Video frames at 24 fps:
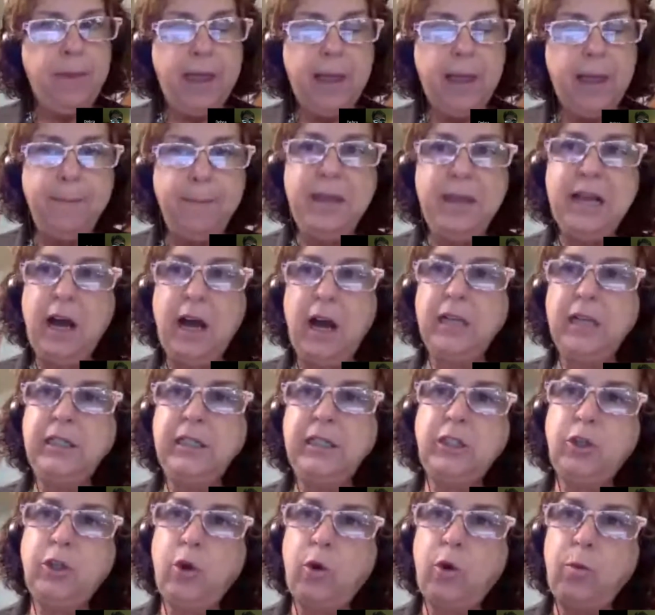and
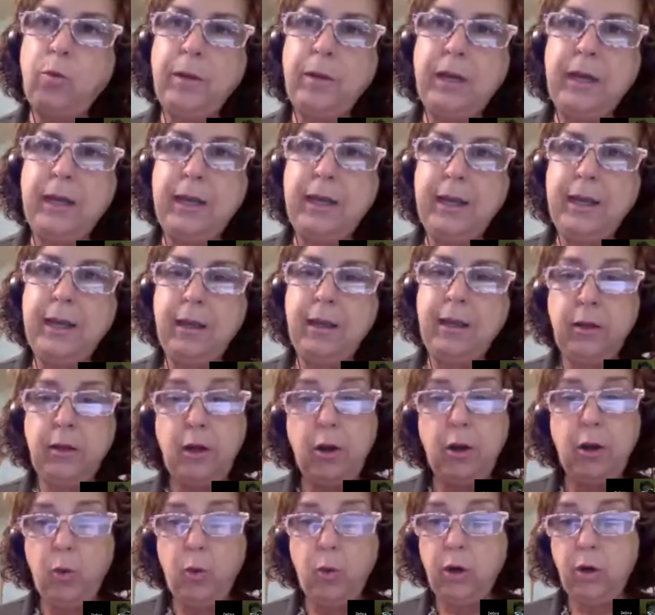because so many, you know,
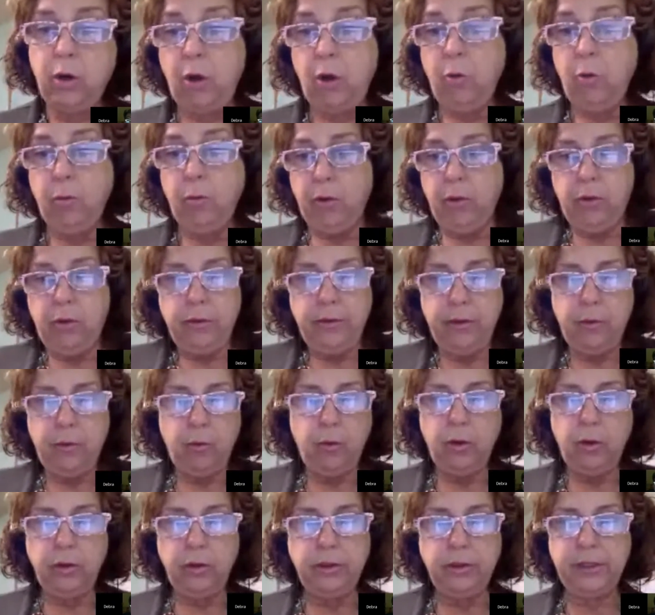we're global, the
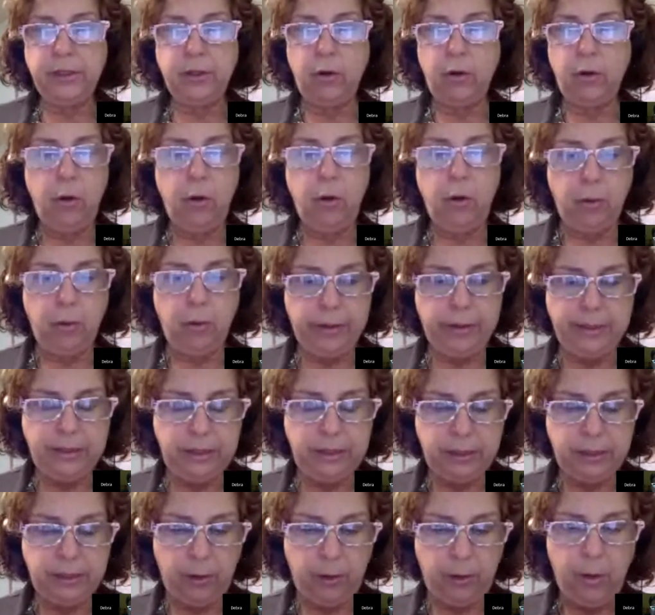world is global, and
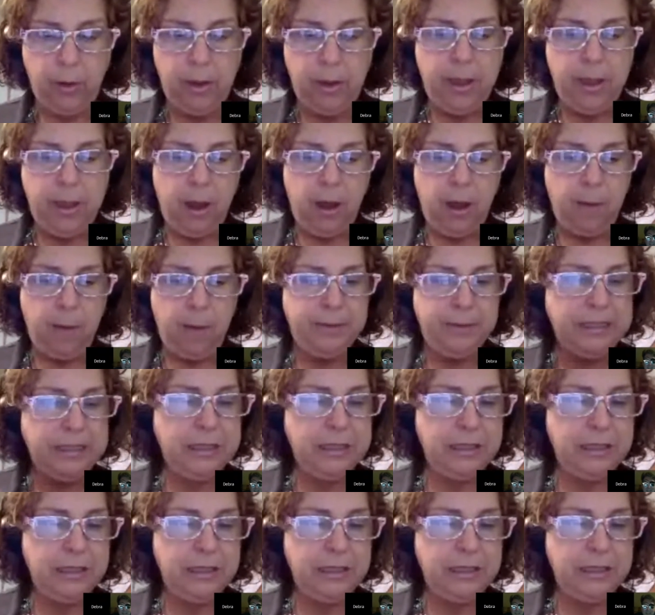so
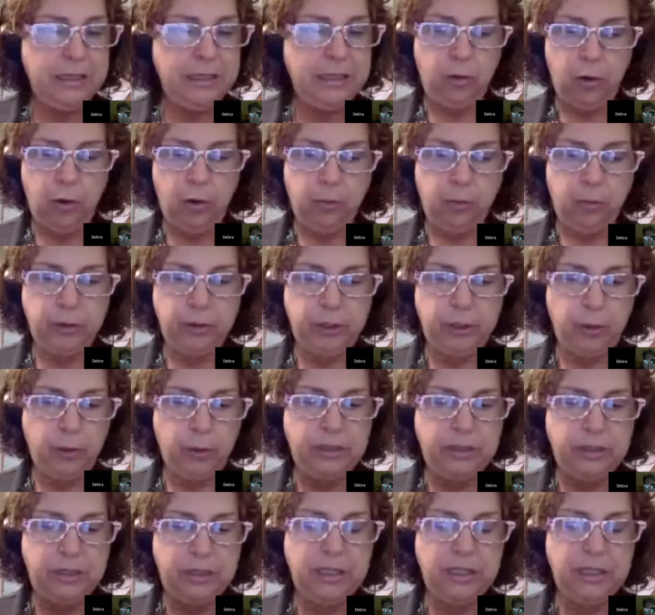businesses are global.
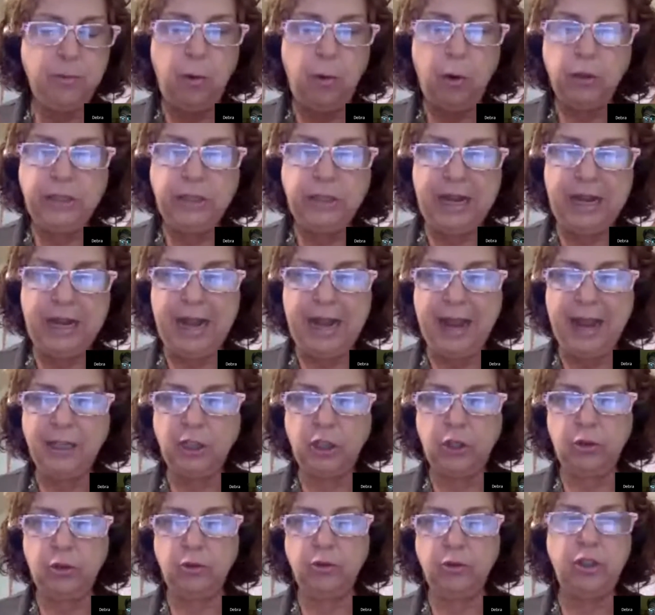So as these
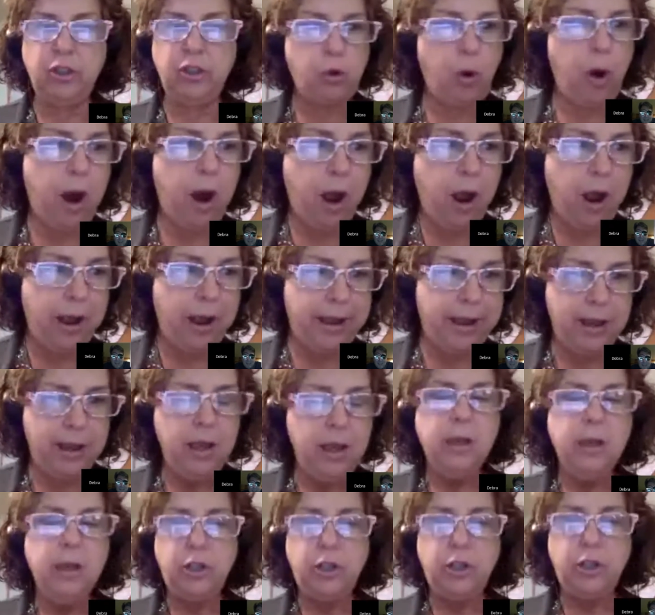multinationals try
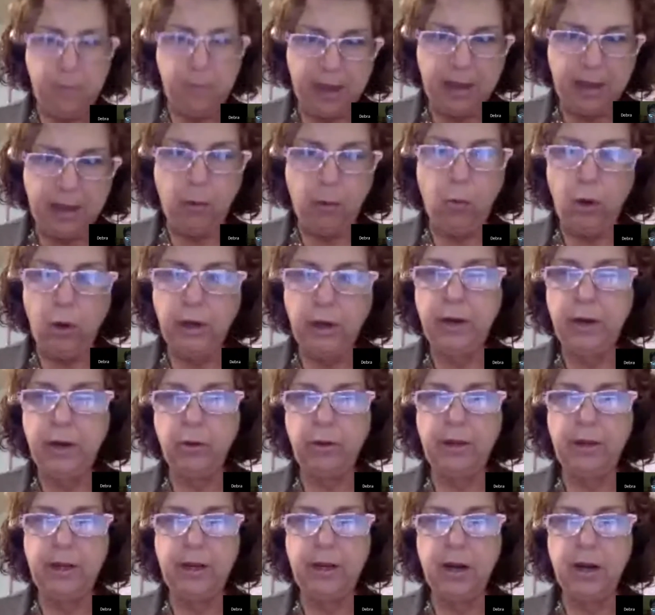to make it work here in
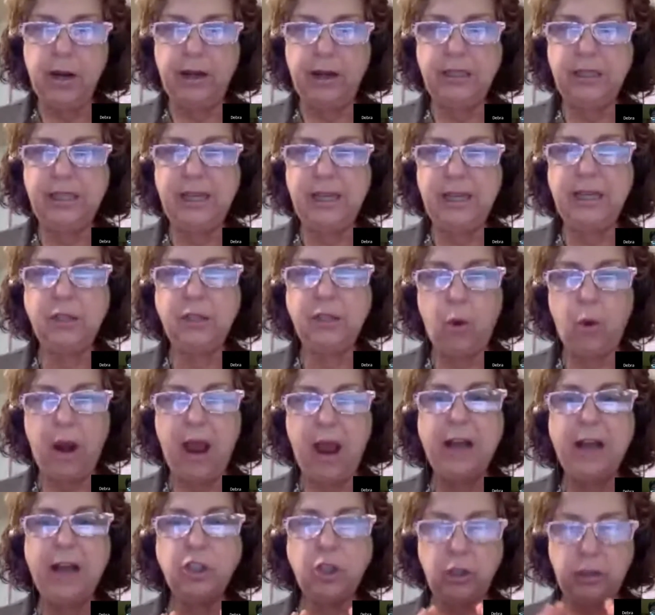the United States, we're
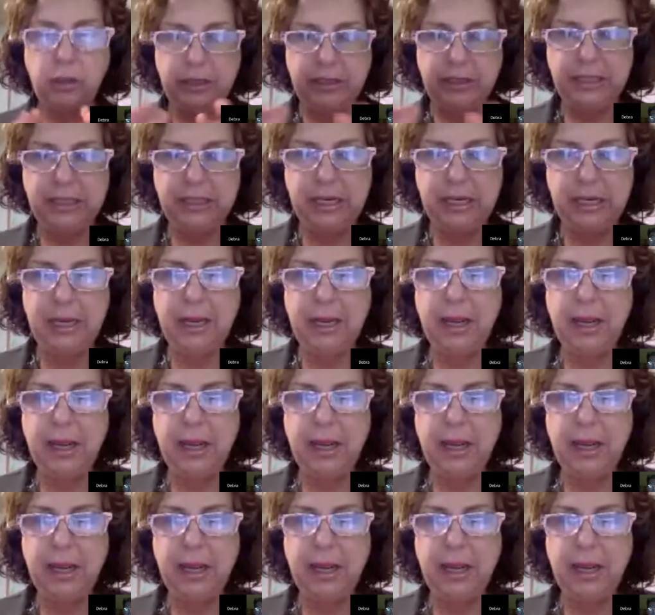actually seeing